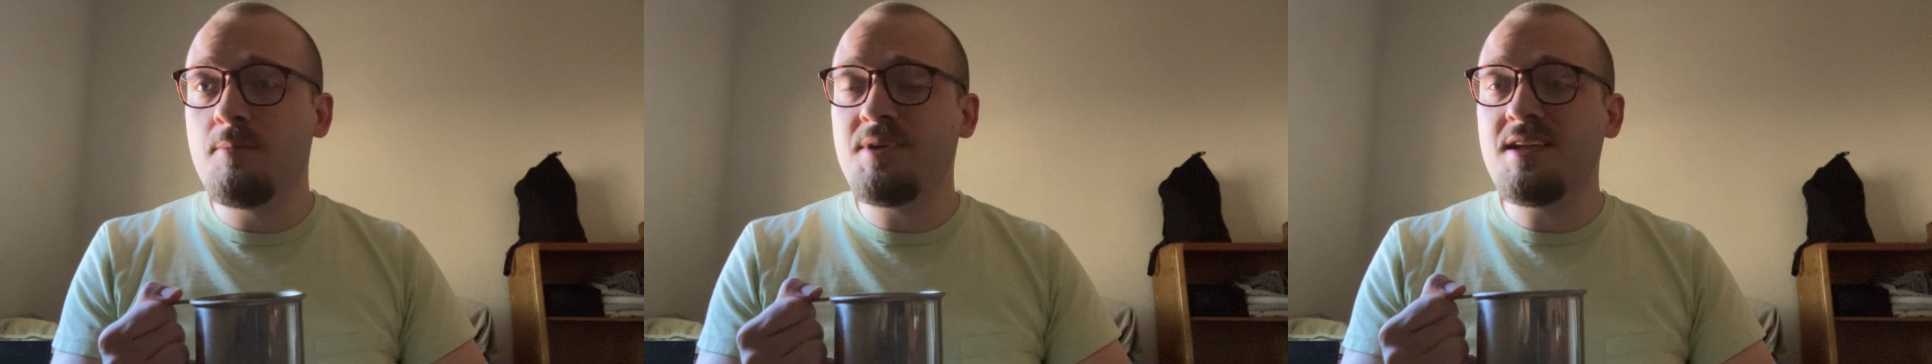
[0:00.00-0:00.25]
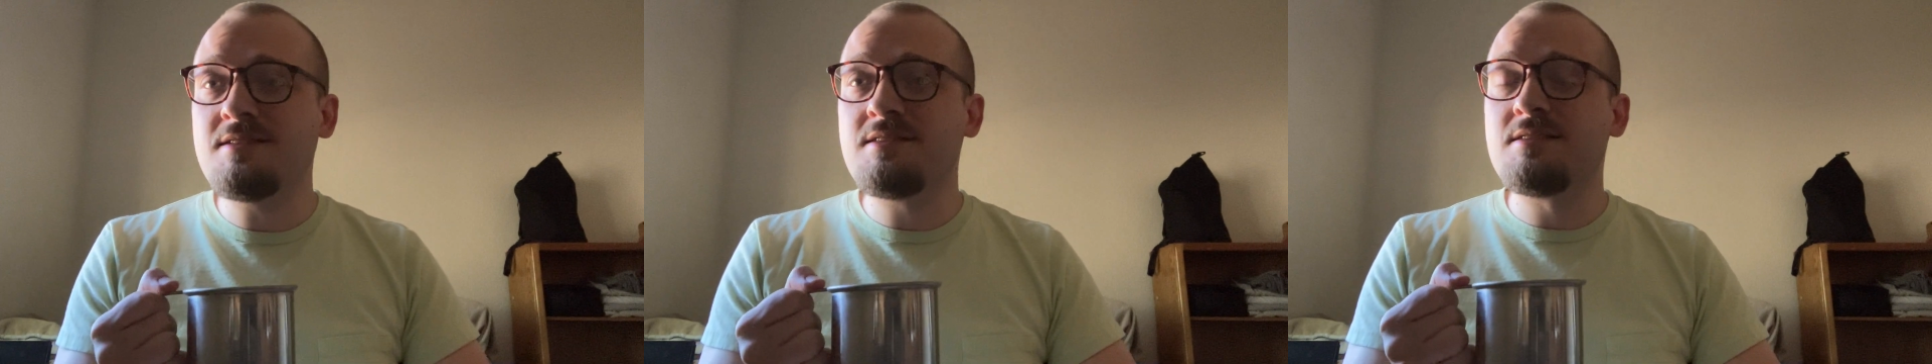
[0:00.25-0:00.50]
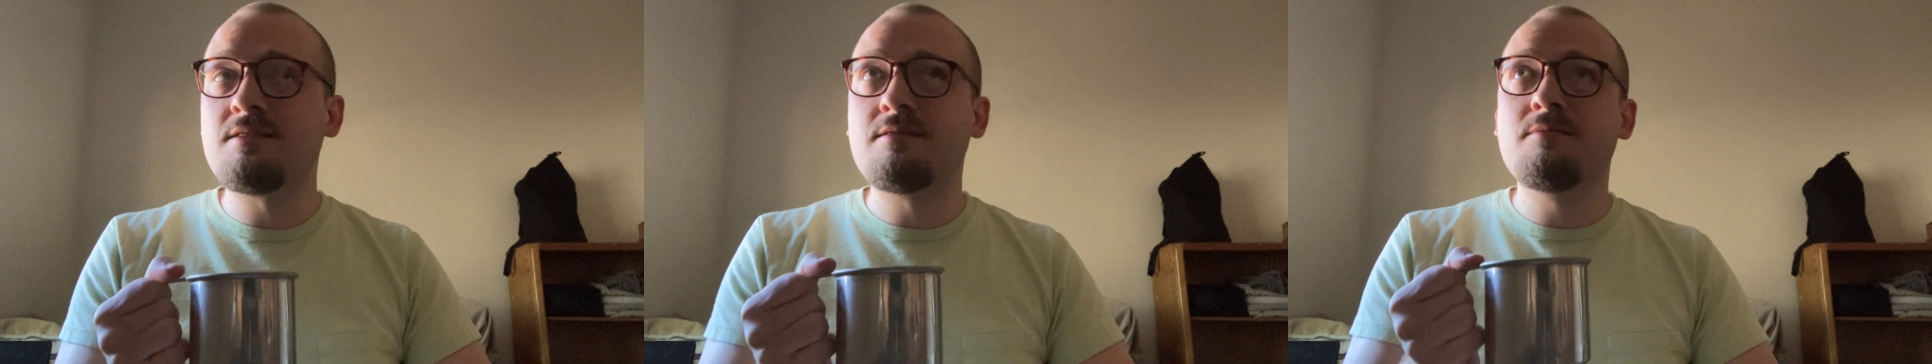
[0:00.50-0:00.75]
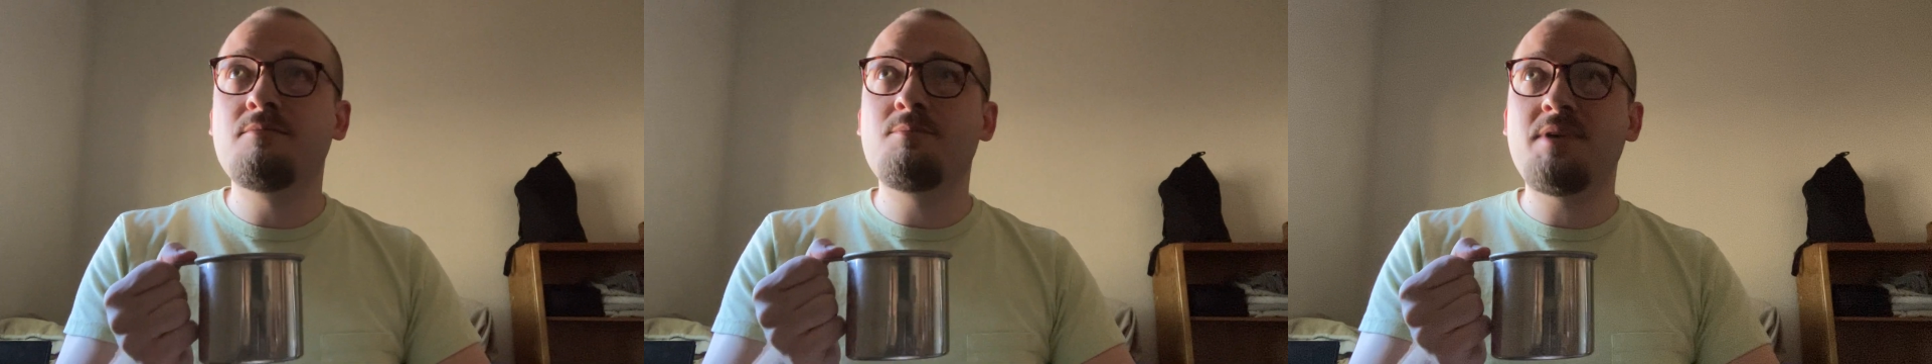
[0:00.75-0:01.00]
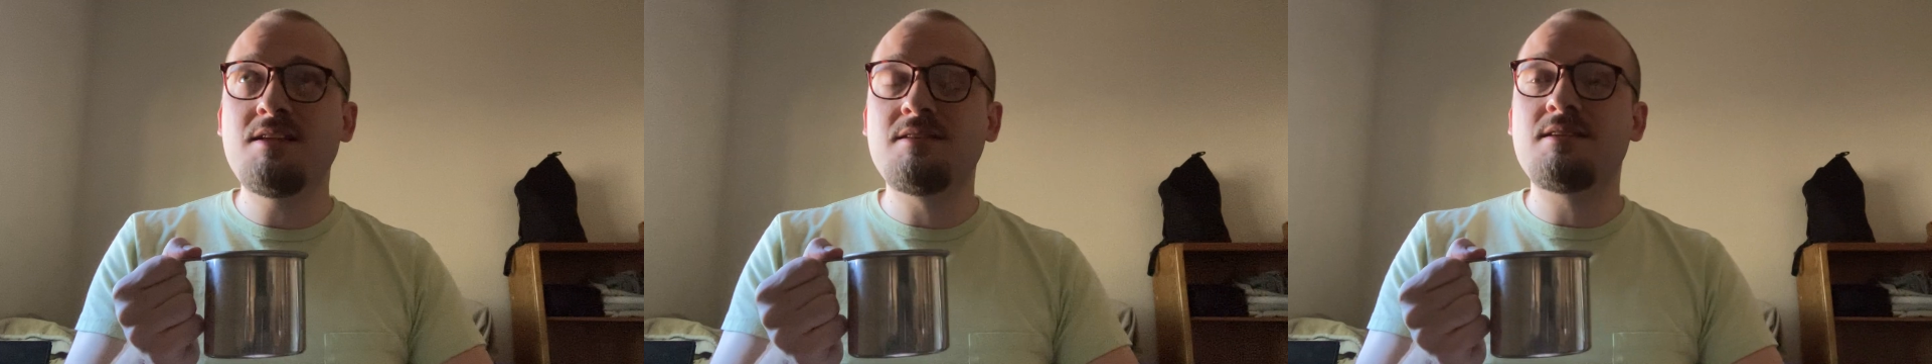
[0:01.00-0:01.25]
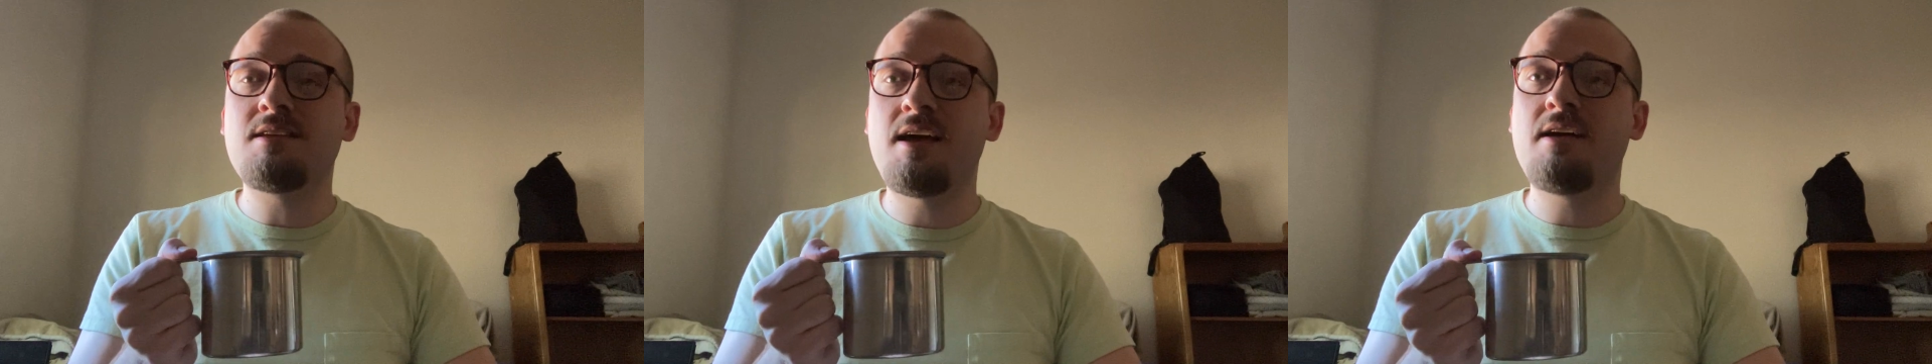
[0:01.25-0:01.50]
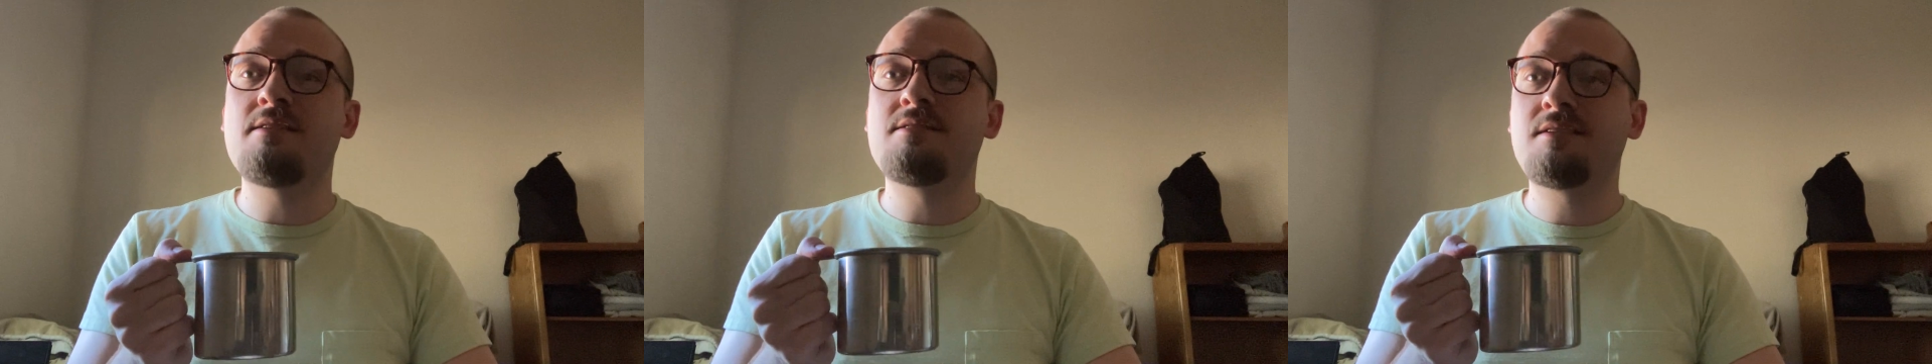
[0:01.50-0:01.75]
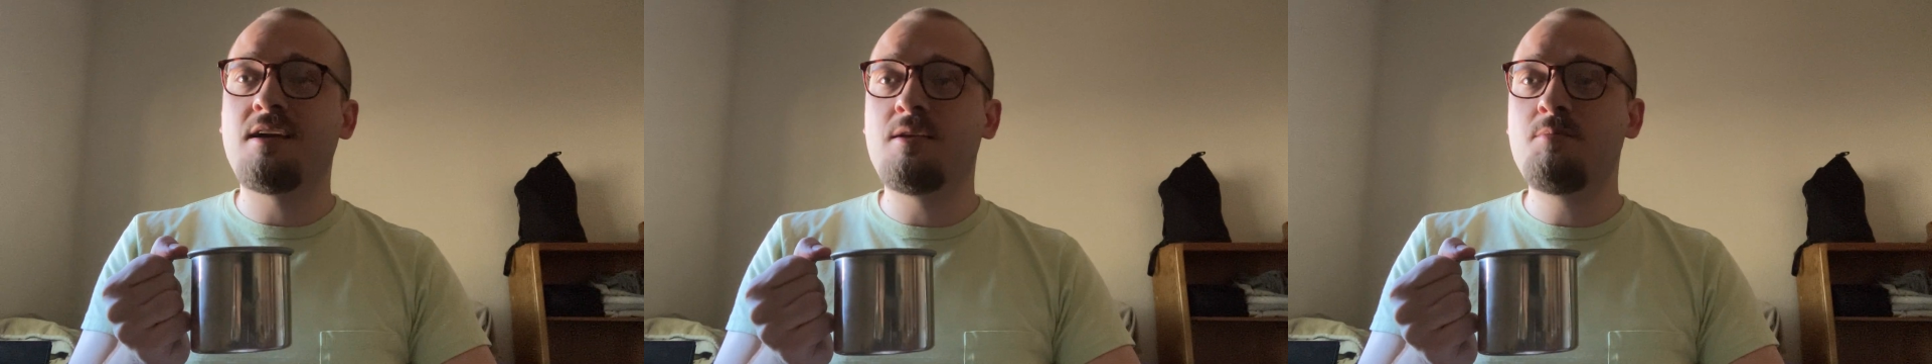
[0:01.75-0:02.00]
Pete's has
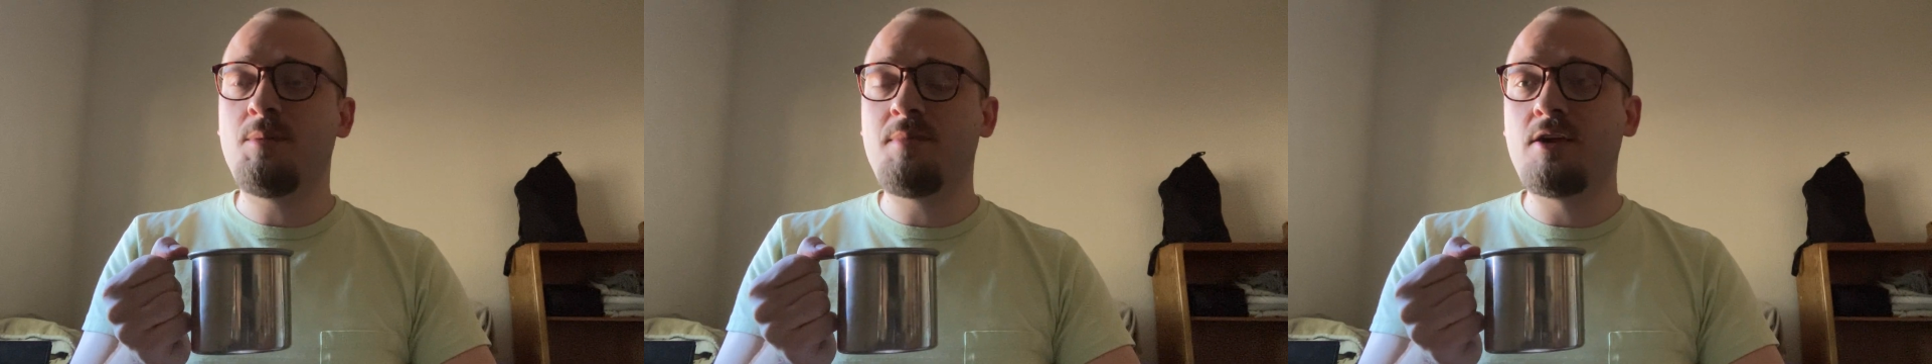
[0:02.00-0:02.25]
kind of been my